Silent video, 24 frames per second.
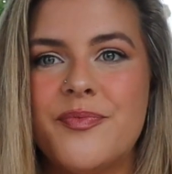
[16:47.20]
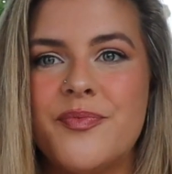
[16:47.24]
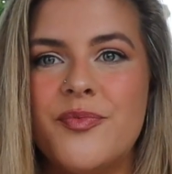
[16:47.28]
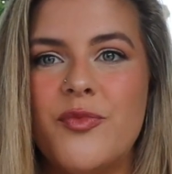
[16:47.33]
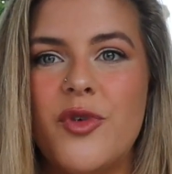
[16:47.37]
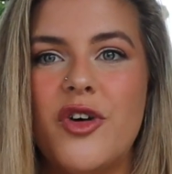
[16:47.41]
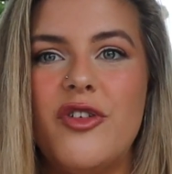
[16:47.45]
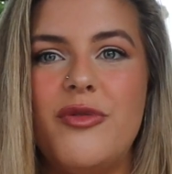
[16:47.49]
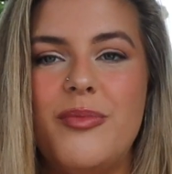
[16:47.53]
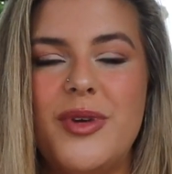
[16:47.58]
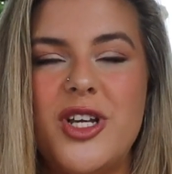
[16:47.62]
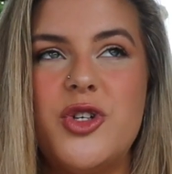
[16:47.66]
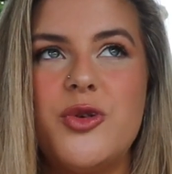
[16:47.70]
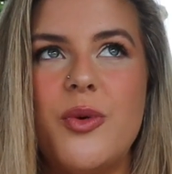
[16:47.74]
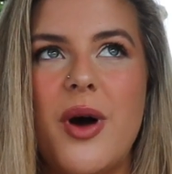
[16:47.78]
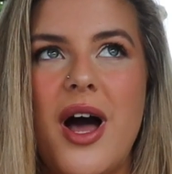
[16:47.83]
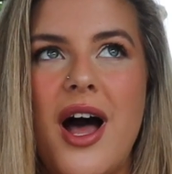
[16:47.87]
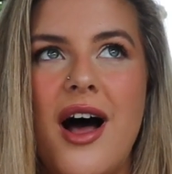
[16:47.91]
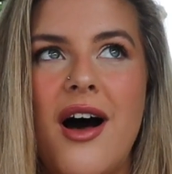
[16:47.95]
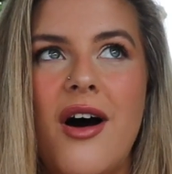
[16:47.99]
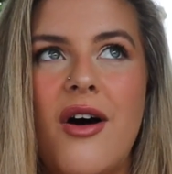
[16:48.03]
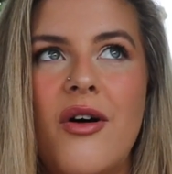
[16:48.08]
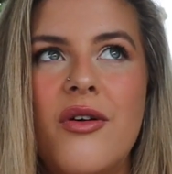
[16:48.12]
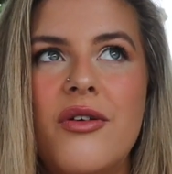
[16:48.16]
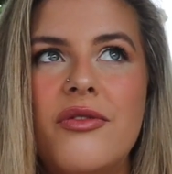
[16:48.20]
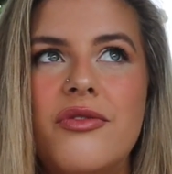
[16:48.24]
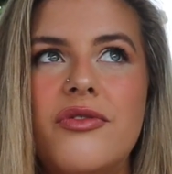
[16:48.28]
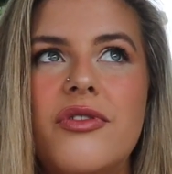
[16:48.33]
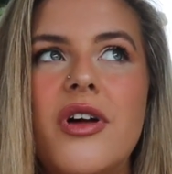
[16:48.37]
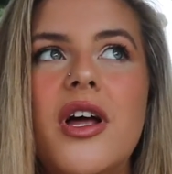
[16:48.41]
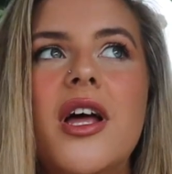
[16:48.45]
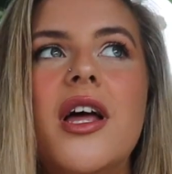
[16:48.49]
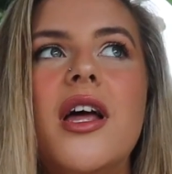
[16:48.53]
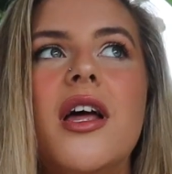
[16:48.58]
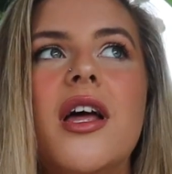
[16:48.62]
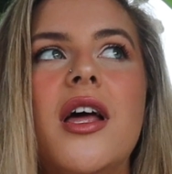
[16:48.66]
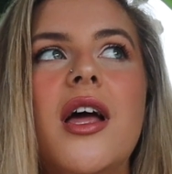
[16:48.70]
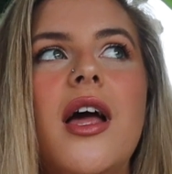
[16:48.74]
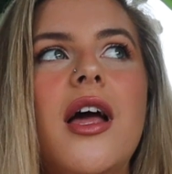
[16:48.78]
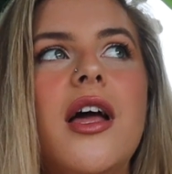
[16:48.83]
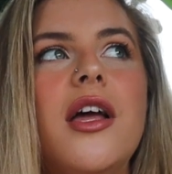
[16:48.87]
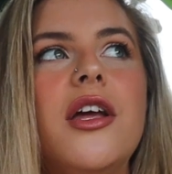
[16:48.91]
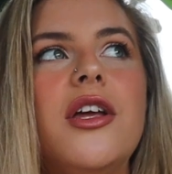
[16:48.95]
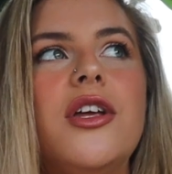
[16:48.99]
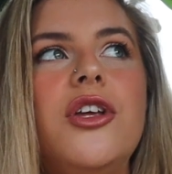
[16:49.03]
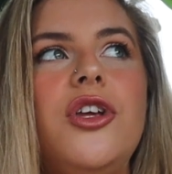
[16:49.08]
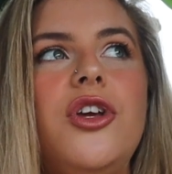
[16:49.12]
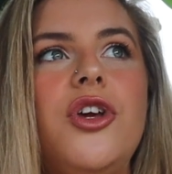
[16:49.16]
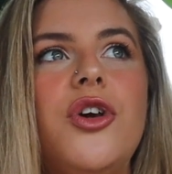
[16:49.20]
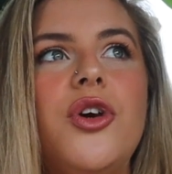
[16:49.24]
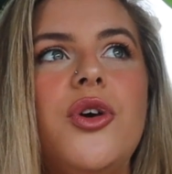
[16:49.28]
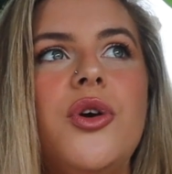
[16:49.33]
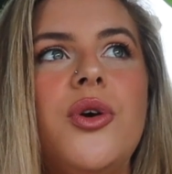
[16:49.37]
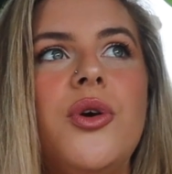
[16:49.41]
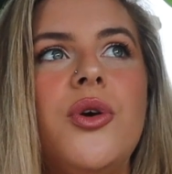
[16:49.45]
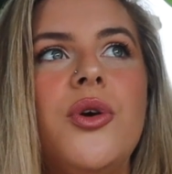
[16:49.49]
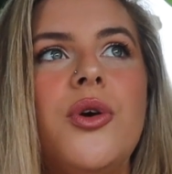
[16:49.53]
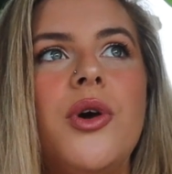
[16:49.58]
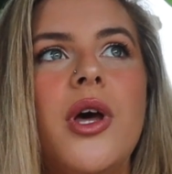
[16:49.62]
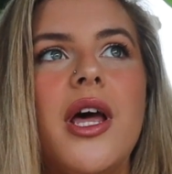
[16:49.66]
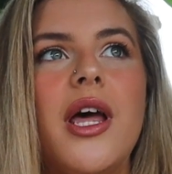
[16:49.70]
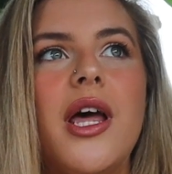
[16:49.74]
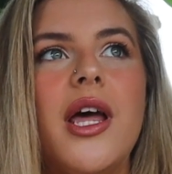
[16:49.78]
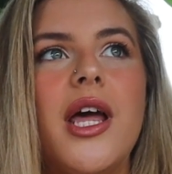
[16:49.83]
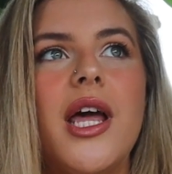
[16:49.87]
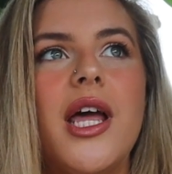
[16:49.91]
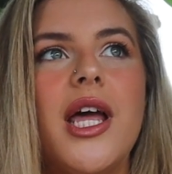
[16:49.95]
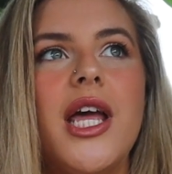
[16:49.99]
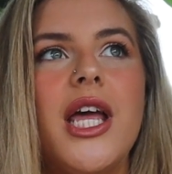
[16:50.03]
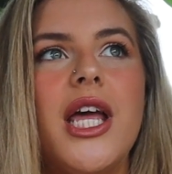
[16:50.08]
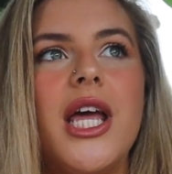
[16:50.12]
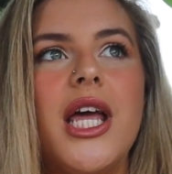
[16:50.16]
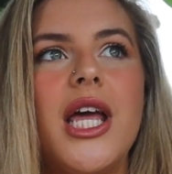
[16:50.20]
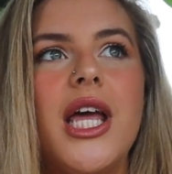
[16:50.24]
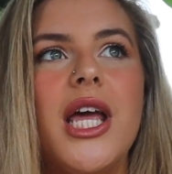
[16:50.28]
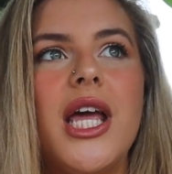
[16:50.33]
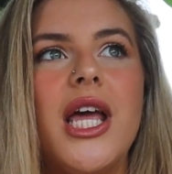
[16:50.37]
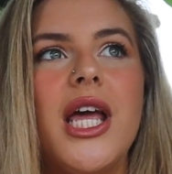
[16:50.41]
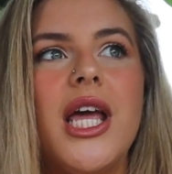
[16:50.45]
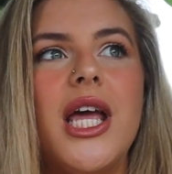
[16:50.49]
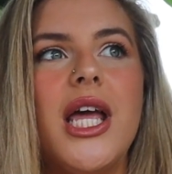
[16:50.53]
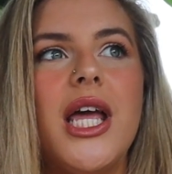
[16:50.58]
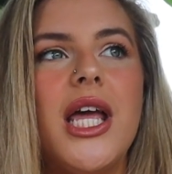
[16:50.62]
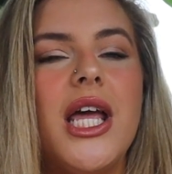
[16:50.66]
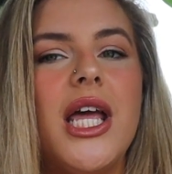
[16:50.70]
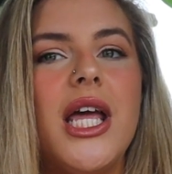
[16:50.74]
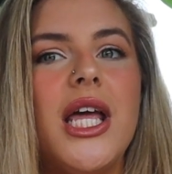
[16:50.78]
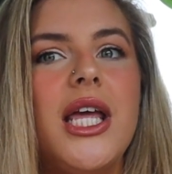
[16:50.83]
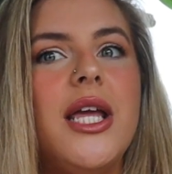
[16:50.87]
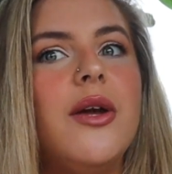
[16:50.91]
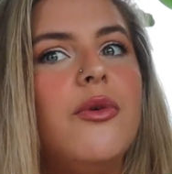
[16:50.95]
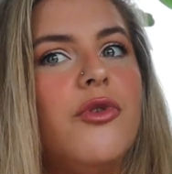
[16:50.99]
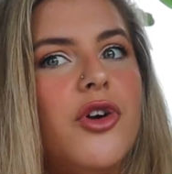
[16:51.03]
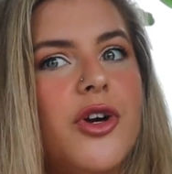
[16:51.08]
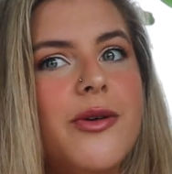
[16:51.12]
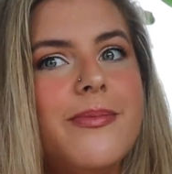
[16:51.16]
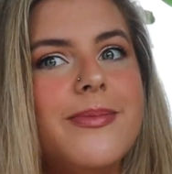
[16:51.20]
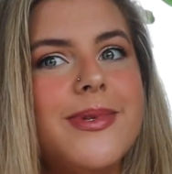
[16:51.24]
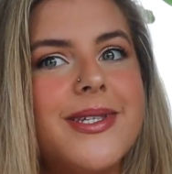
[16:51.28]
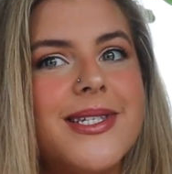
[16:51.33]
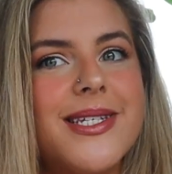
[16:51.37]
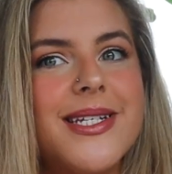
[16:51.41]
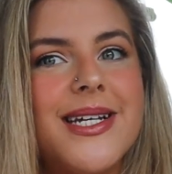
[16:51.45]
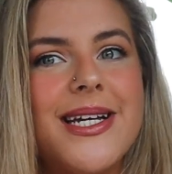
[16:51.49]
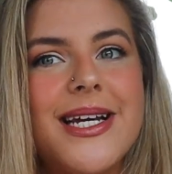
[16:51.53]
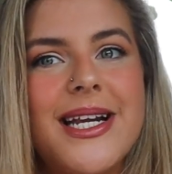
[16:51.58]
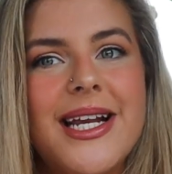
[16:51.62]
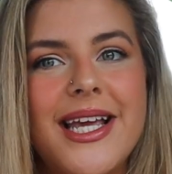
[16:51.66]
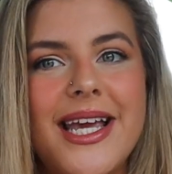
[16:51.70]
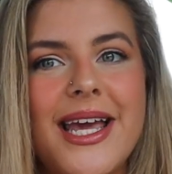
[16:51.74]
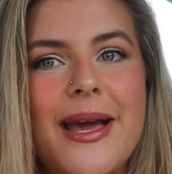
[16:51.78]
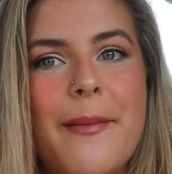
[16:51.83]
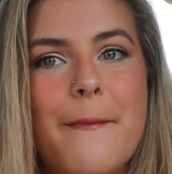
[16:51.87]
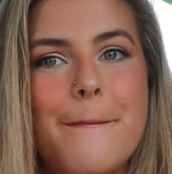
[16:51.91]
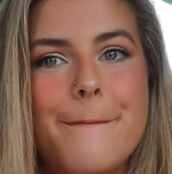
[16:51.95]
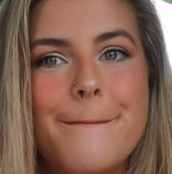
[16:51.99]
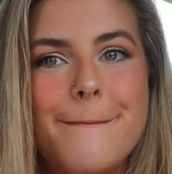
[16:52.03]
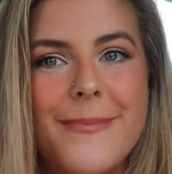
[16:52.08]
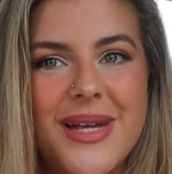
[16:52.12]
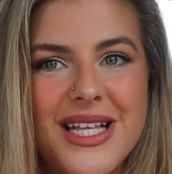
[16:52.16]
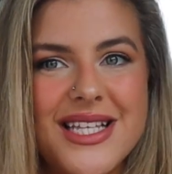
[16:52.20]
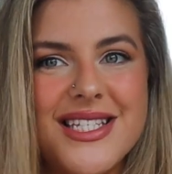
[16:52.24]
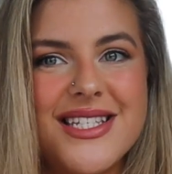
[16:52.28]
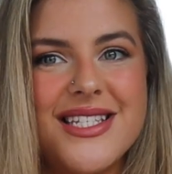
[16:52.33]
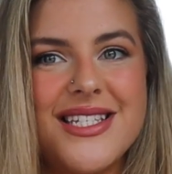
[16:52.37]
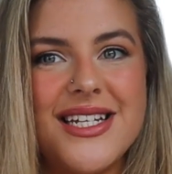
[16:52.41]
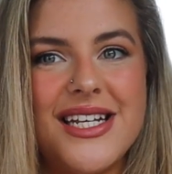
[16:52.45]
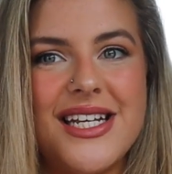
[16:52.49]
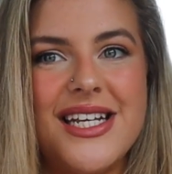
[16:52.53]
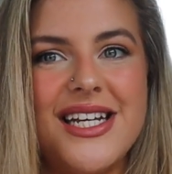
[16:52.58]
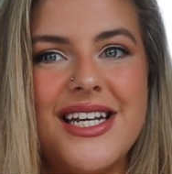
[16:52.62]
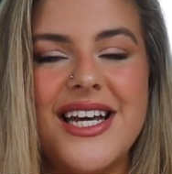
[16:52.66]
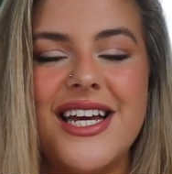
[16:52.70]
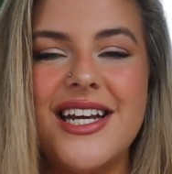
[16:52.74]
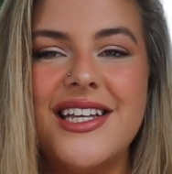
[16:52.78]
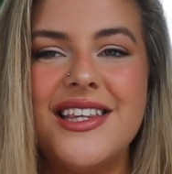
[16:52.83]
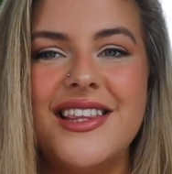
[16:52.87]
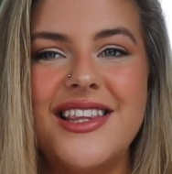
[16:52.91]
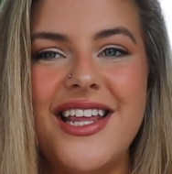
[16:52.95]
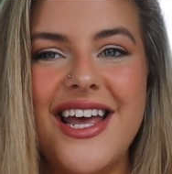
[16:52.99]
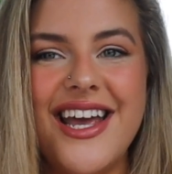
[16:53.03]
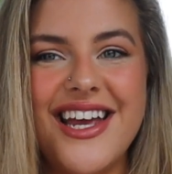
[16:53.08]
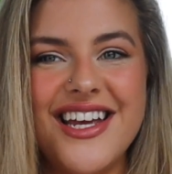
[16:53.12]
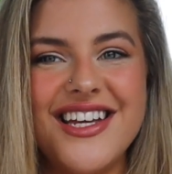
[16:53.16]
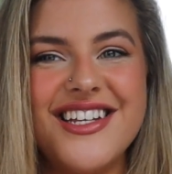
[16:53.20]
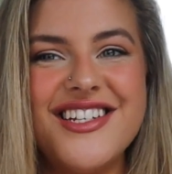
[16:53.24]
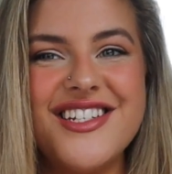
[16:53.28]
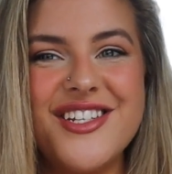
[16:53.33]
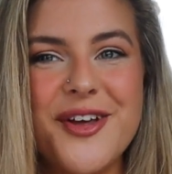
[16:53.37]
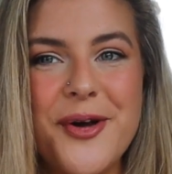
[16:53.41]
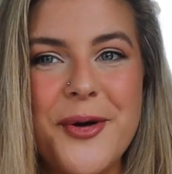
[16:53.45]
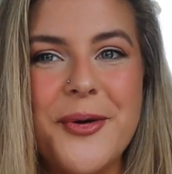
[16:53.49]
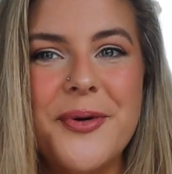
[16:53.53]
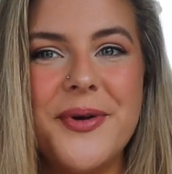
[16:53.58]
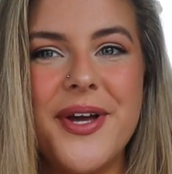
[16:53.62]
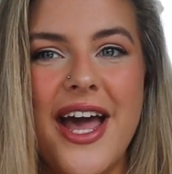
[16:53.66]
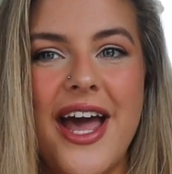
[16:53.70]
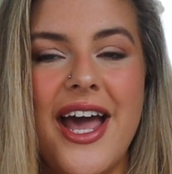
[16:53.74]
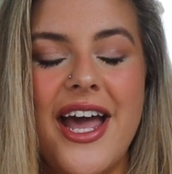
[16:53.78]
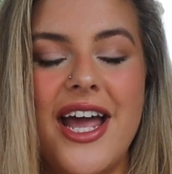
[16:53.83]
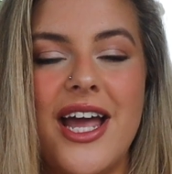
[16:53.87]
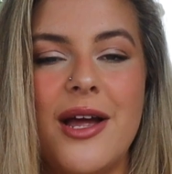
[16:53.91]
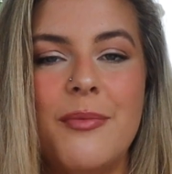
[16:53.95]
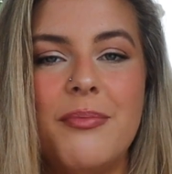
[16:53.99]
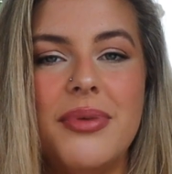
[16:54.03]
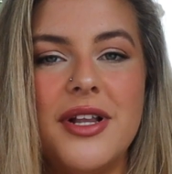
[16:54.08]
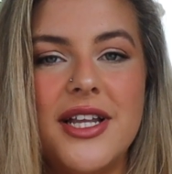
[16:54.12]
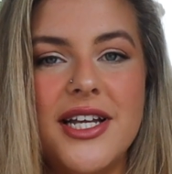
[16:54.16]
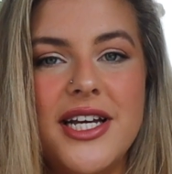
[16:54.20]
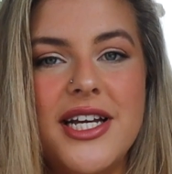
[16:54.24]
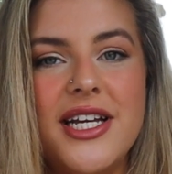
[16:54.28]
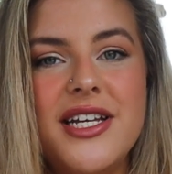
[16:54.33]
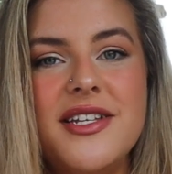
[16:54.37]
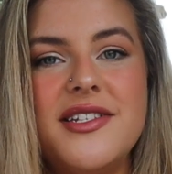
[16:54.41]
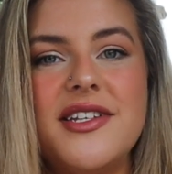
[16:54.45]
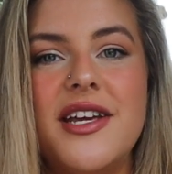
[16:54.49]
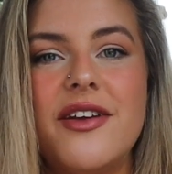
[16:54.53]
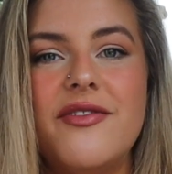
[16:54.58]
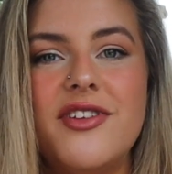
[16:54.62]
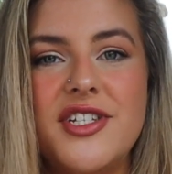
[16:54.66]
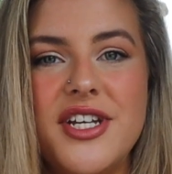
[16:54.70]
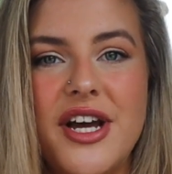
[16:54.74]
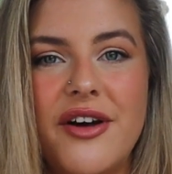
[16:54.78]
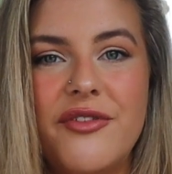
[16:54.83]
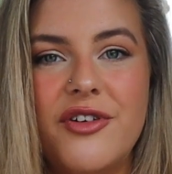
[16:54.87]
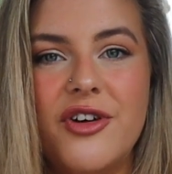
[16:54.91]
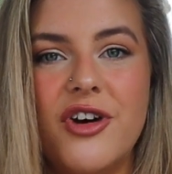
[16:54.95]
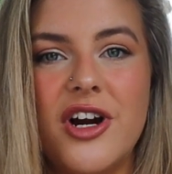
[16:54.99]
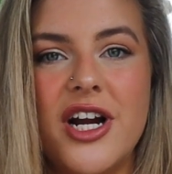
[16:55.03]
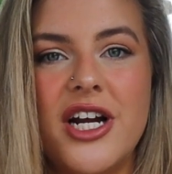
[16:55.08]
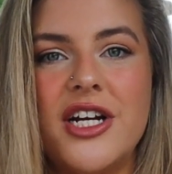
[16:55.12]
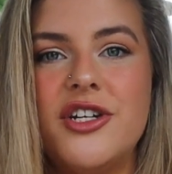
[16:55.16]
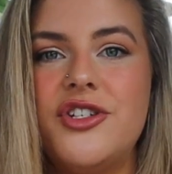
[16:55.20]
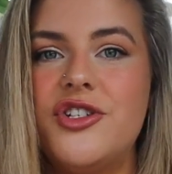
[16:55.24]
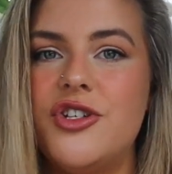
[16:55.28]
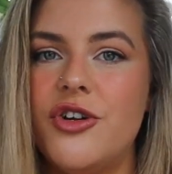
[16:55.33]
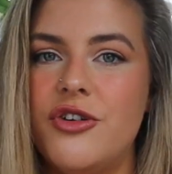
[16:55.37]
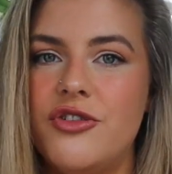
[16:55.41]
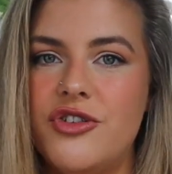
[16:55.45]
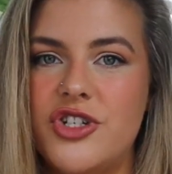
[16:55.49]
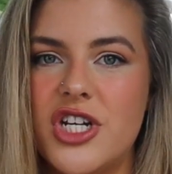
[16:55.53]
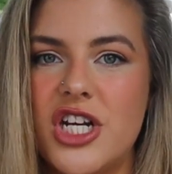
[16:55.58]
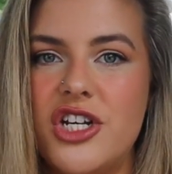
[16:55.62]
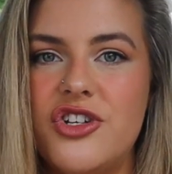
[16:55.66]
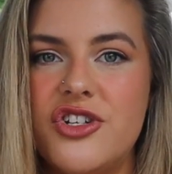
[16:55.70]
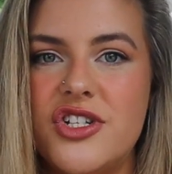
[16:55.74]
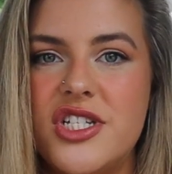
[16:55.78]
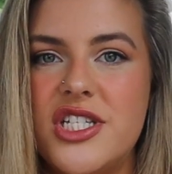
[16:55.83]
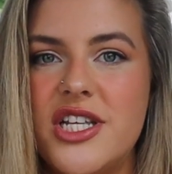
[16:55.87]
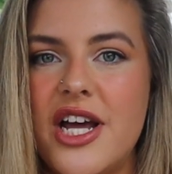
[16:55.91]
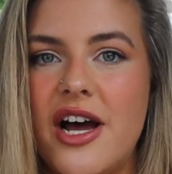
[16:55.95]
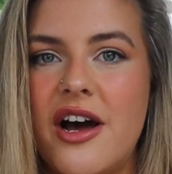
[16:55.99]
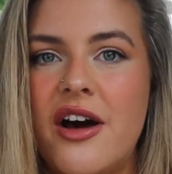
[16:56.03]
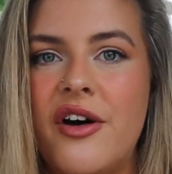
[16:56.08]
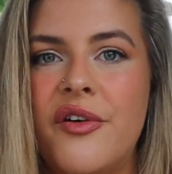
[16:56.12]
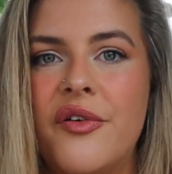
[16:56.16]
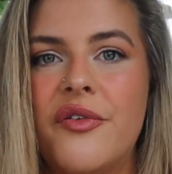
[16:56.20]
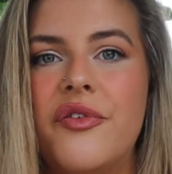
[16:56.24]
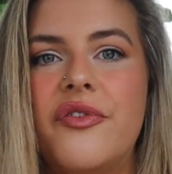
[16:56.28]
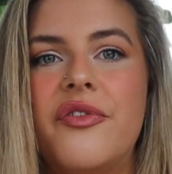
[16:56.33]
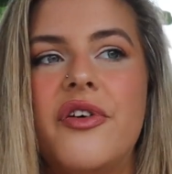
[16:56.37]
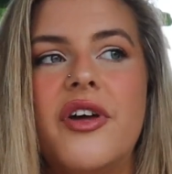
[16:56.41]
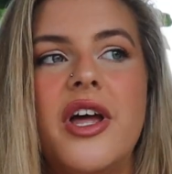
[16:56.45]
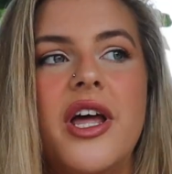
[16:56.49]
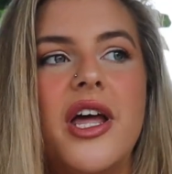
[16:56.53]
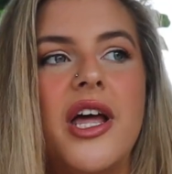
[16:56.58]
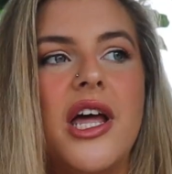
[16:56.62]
with mental health, your room's gonna get messy, and that is okay. And please give yourself grace, don't judge yourself.